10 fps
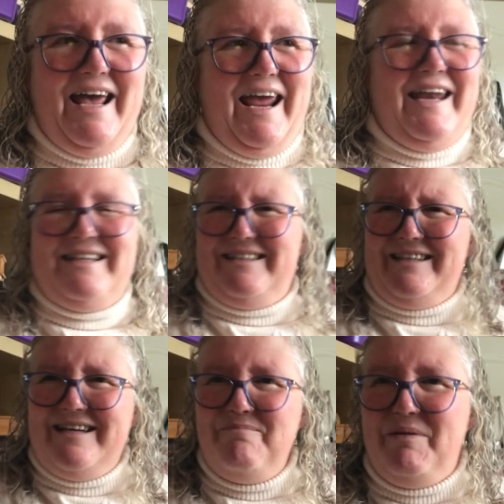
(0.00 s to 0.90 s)
it
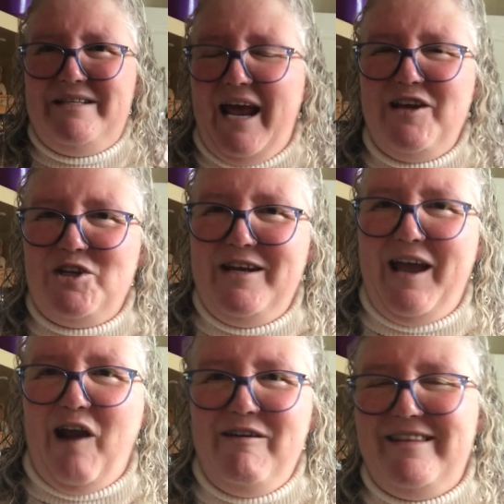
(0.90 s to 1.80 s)
can potentially
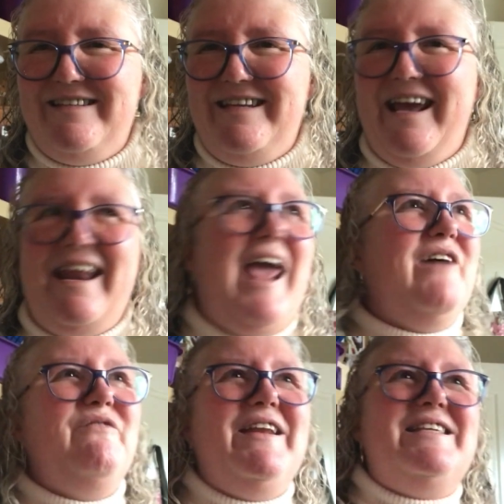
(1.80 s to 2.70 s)
carry the DNA
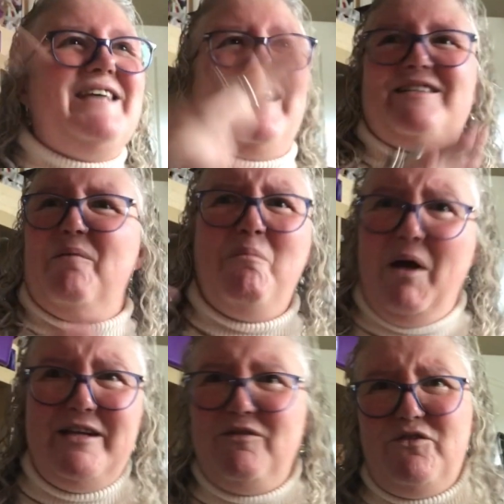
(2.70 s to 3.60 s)
of insects that
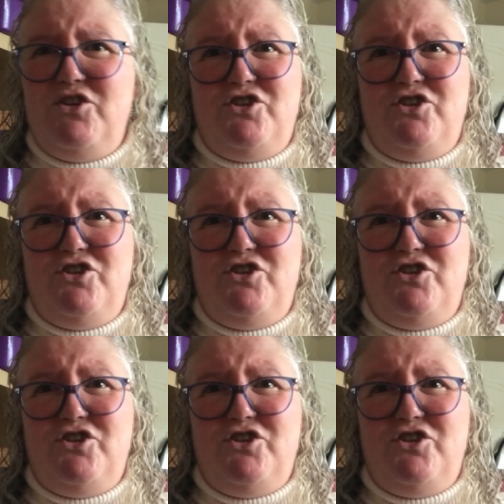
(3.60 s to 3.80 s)
might have